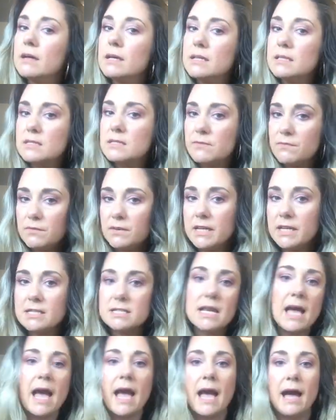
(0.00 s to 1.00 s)
it's
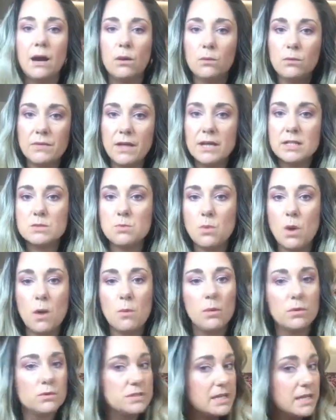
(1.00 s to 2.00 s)
flicked out, that's what I
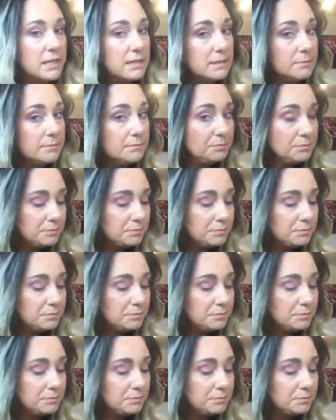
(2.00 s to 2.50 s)
wanted.